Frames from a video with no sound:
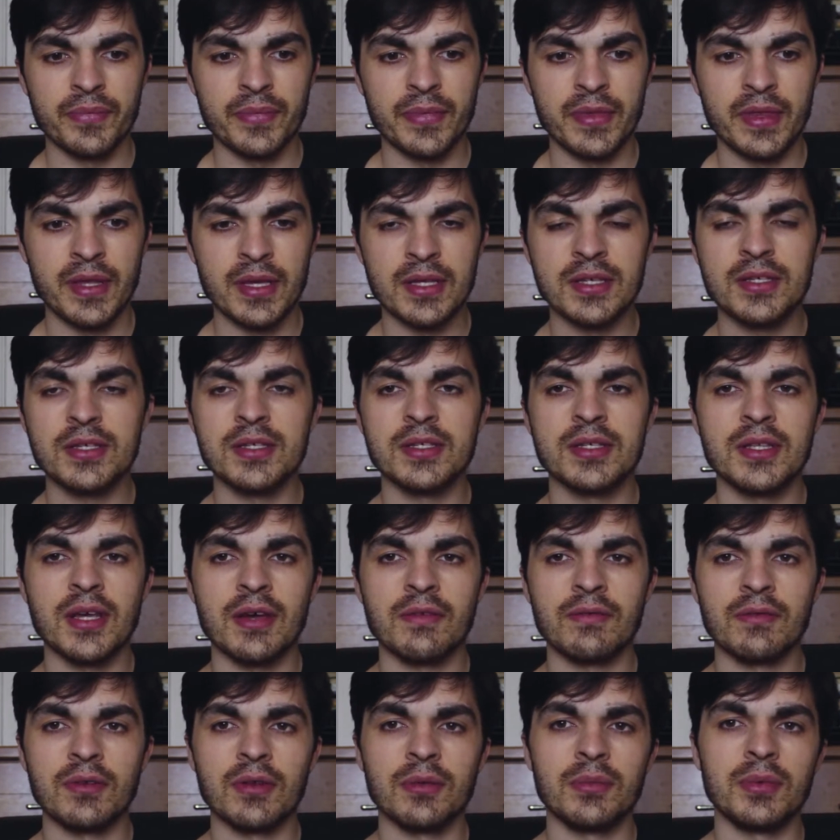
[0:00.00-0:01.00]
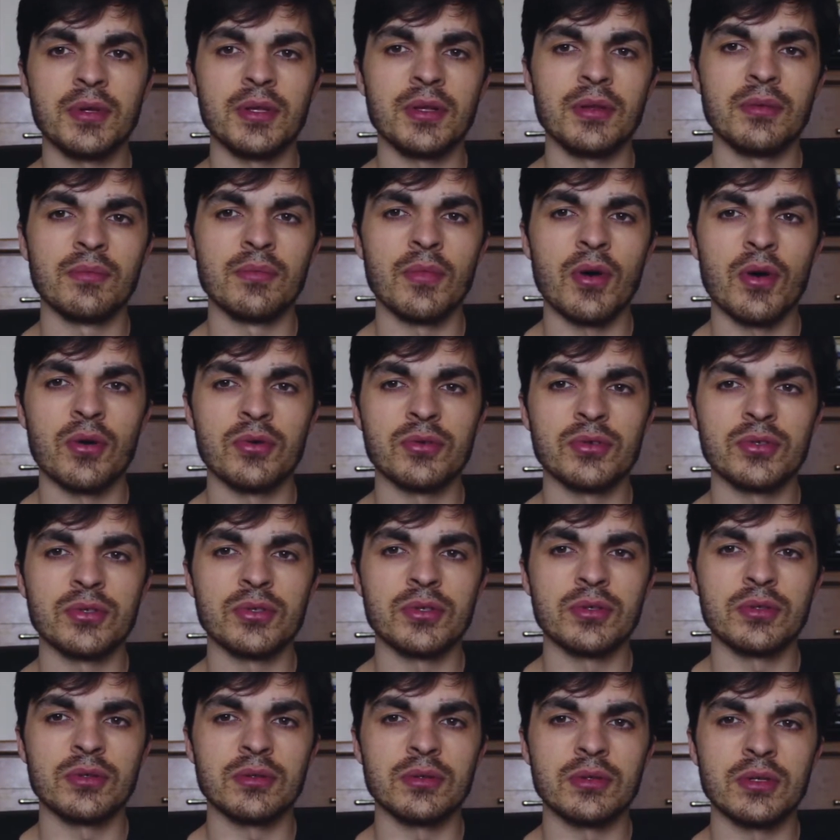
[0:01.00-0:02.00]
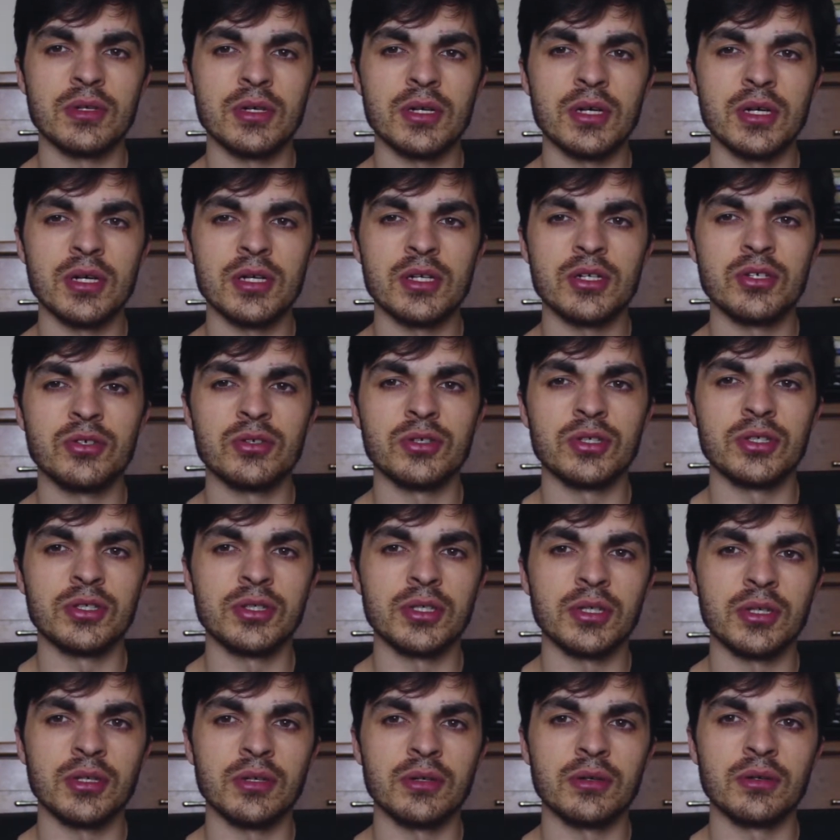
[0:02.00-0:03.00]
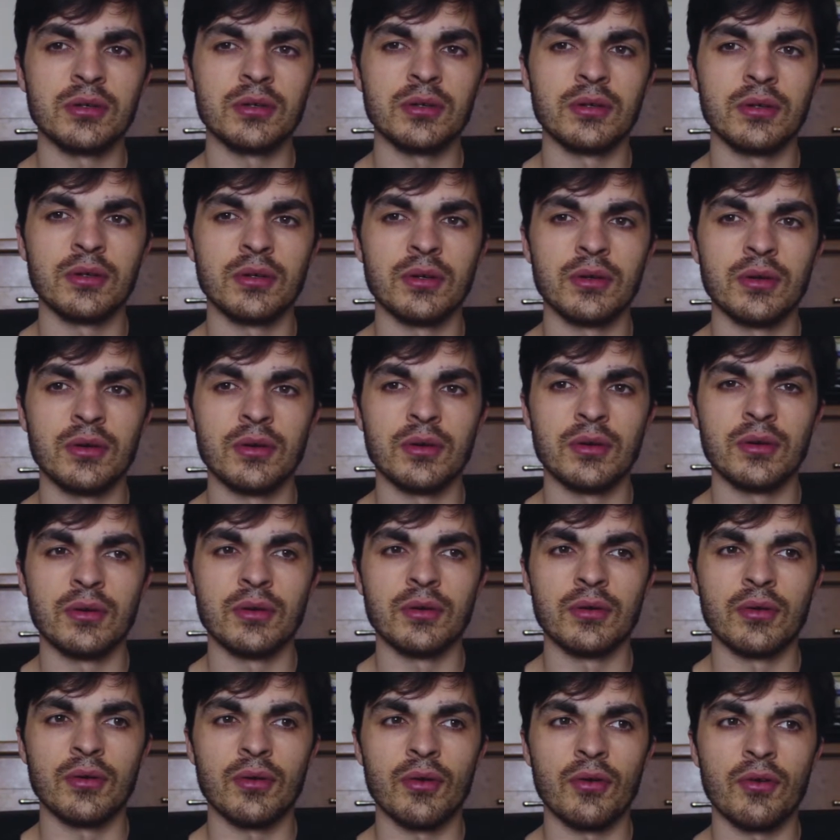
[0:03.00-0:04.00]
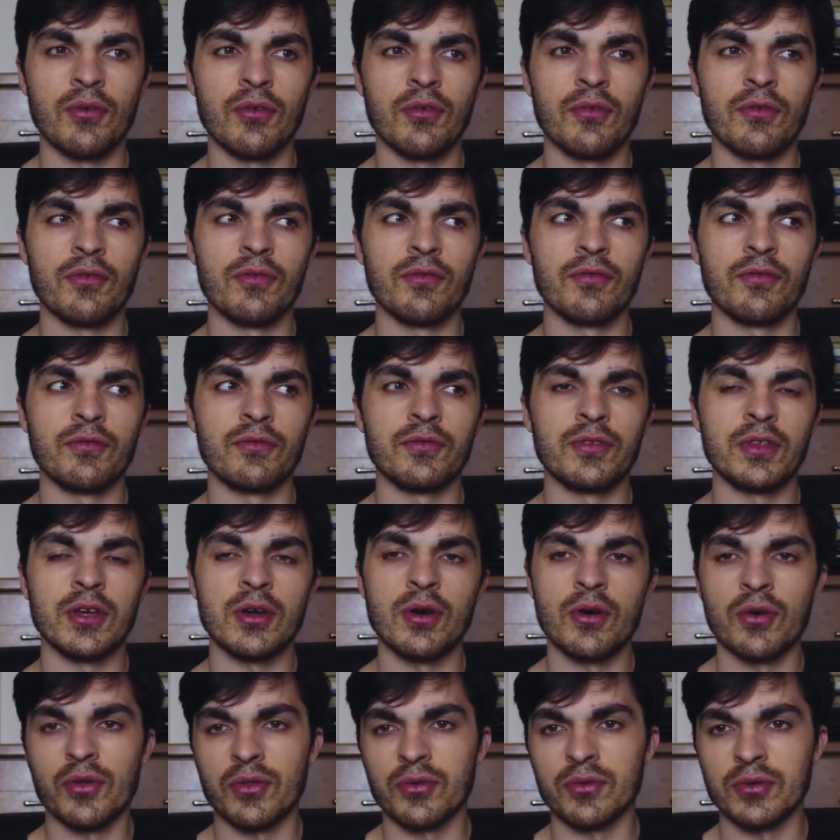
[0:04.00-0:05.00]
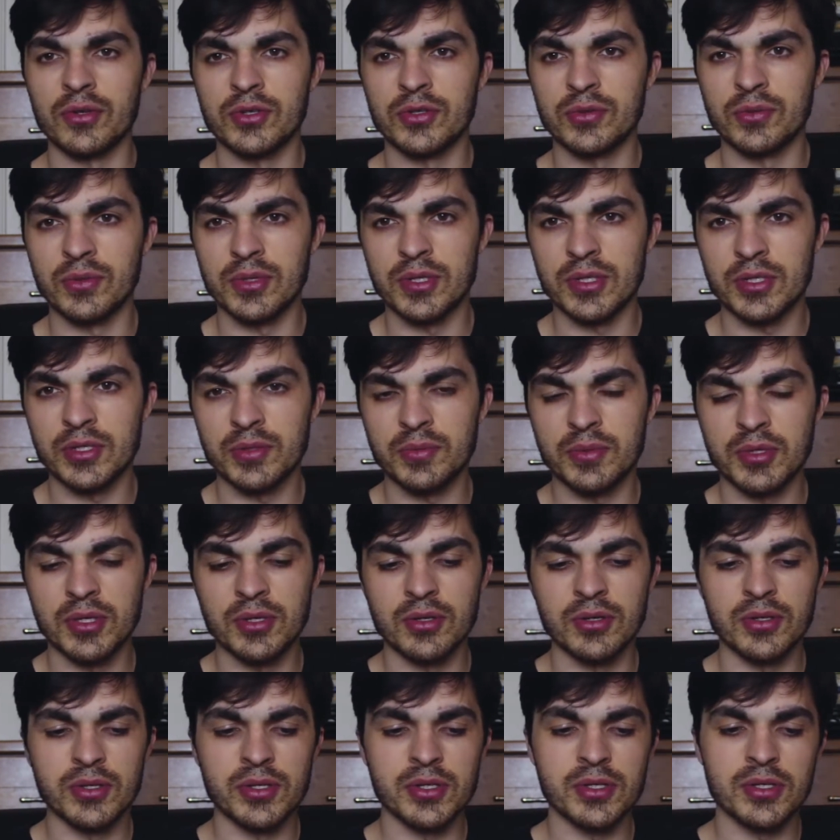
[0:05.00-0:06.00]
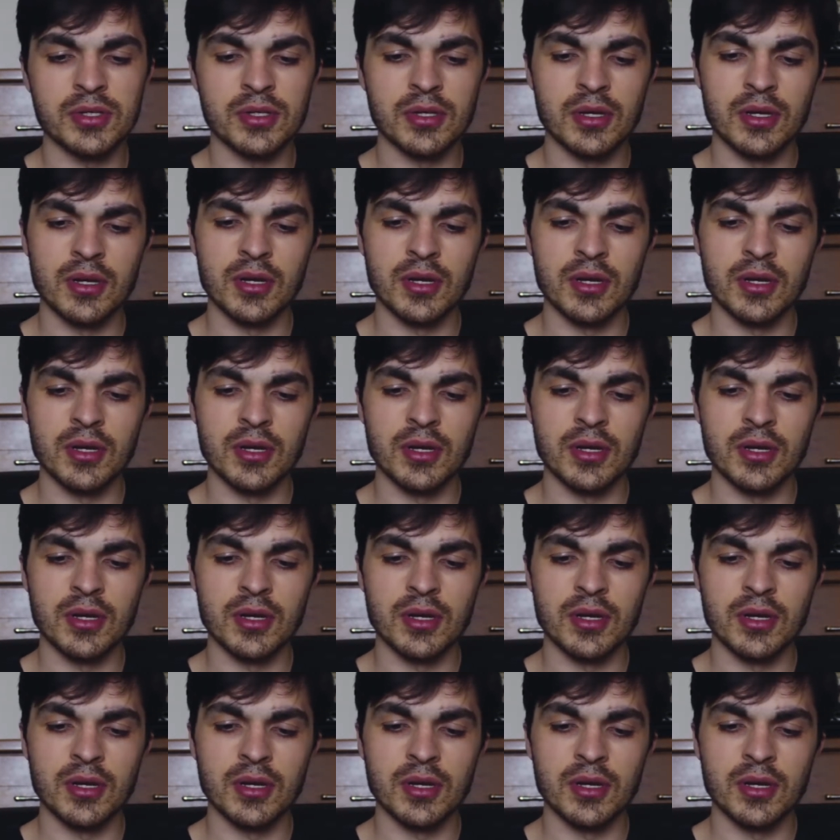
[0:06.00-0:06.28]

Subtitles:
This is definitely the most interesting of the authoring suites because